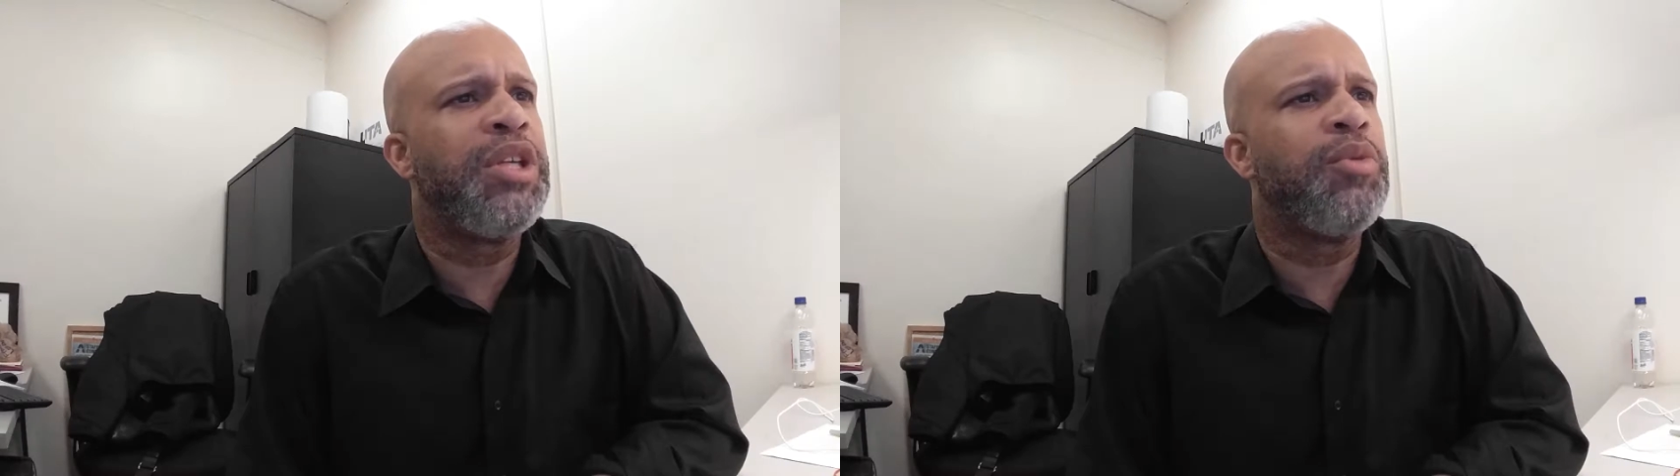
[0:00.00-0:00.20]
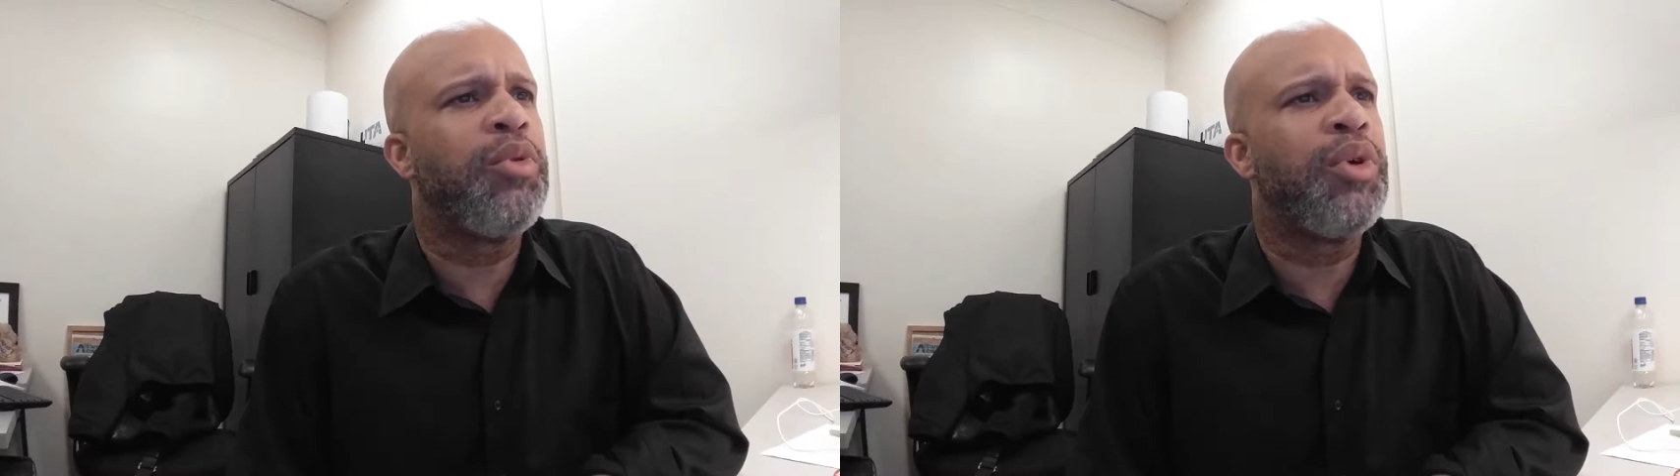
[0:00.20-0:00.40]

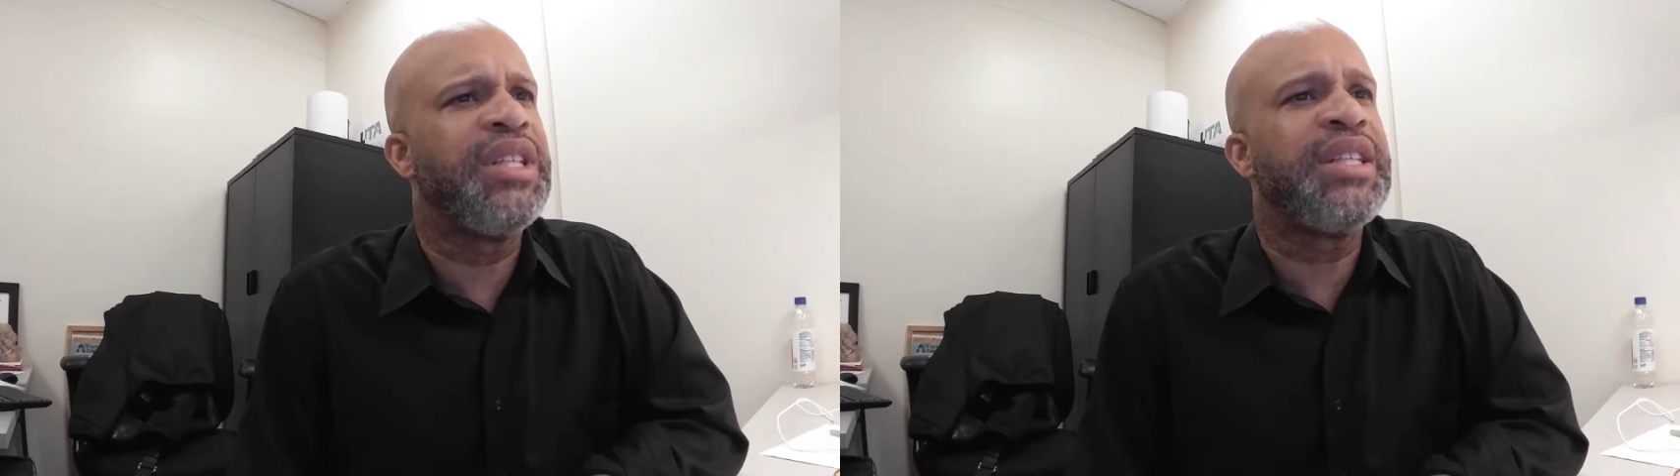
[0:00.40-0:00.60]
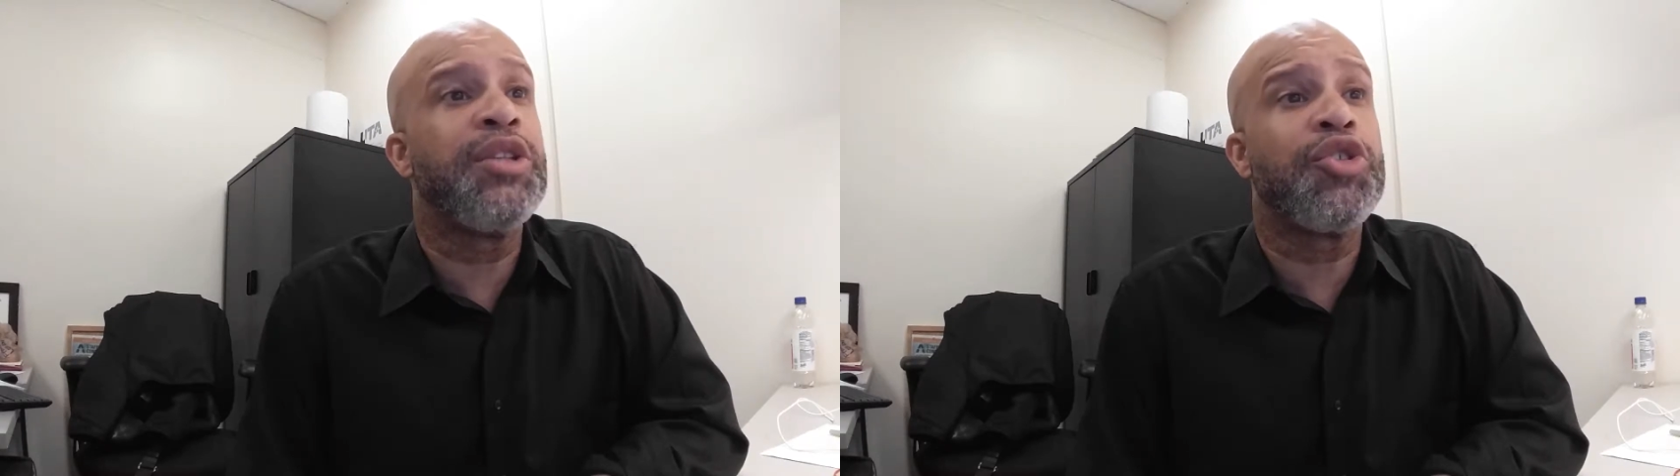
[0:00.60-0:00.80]
Du
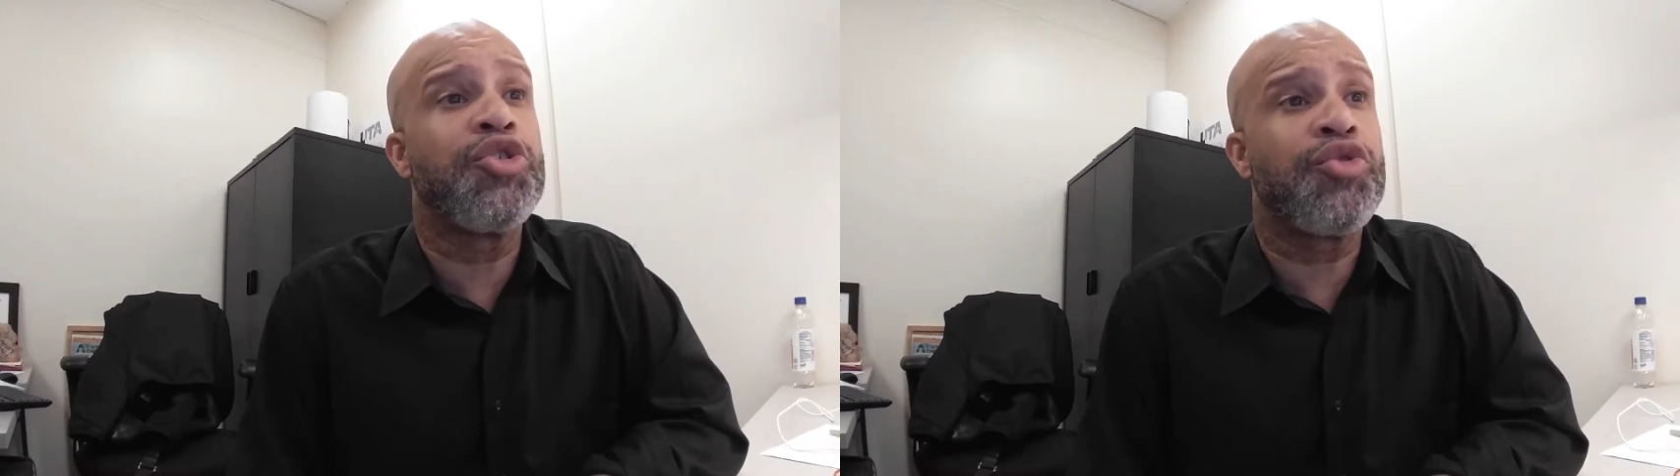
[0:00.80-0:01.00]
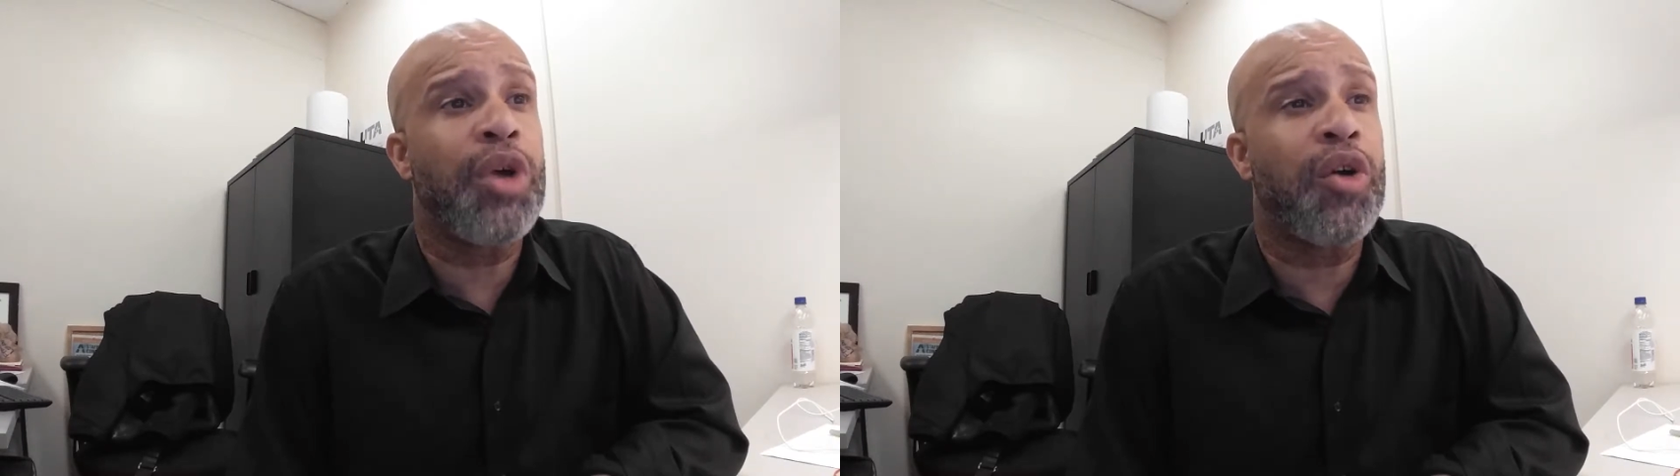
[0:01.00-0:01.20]
Bois, and the
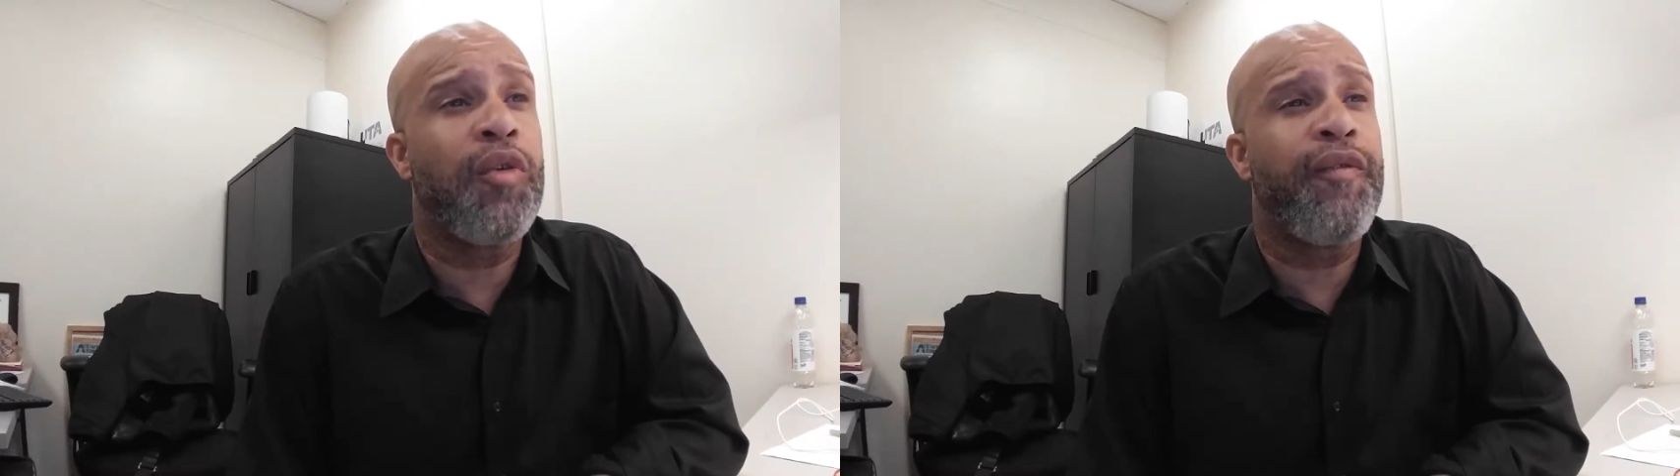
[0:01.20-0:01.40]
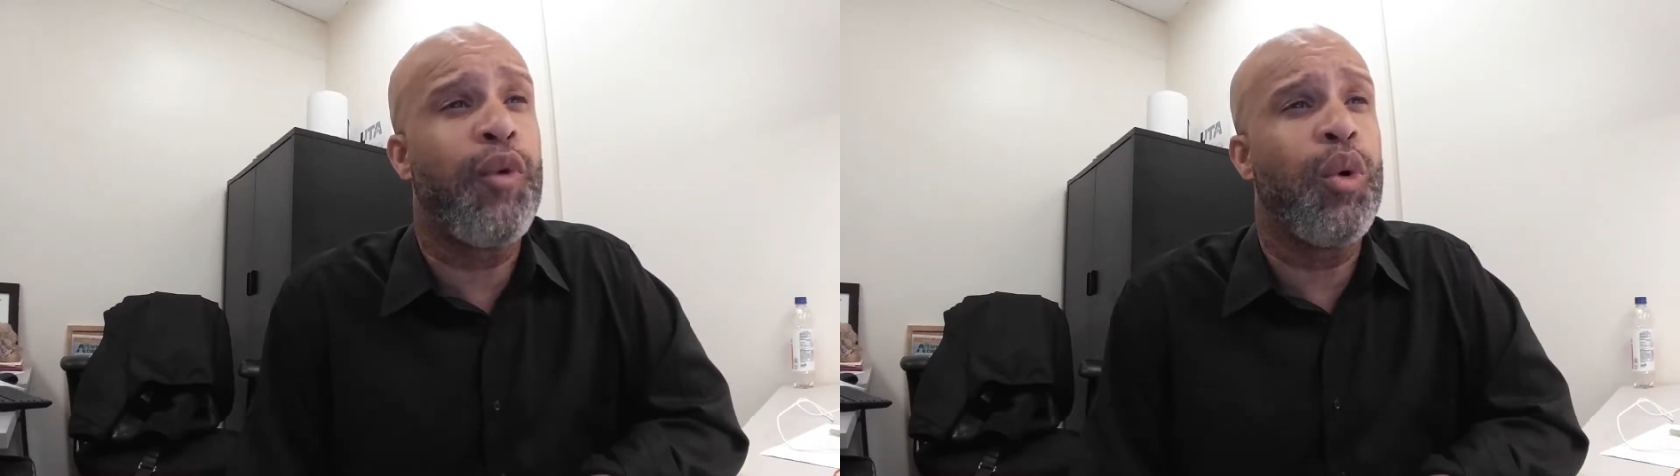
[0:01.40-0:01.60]
Struggle
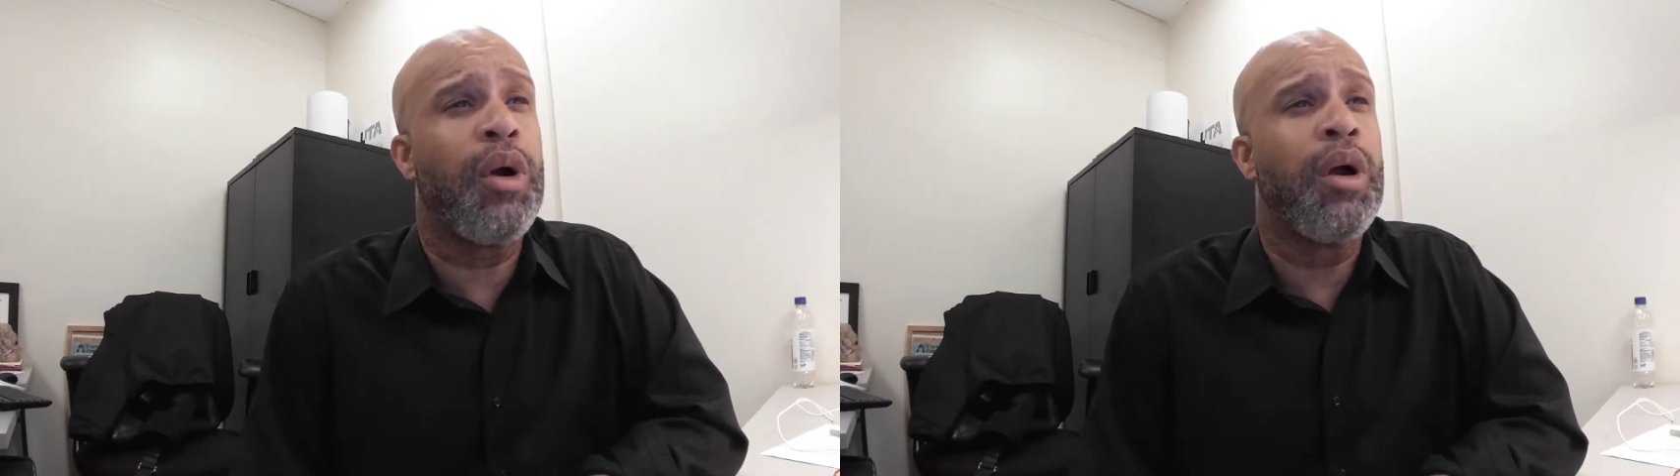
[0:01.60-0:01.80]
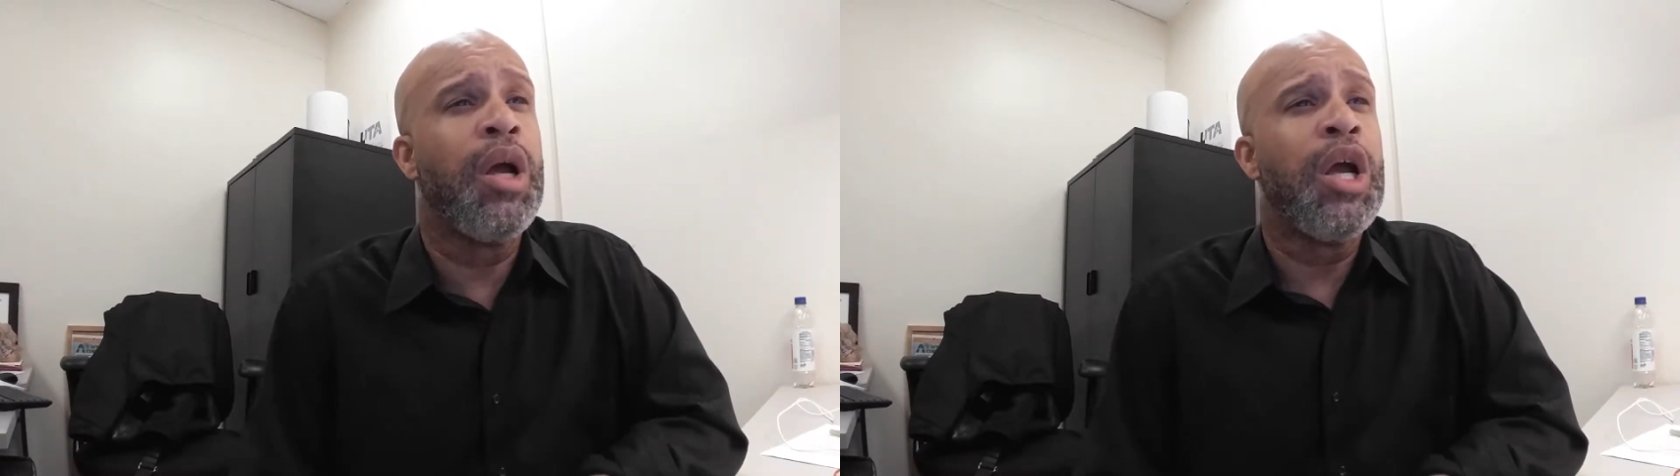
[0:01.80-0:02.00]
for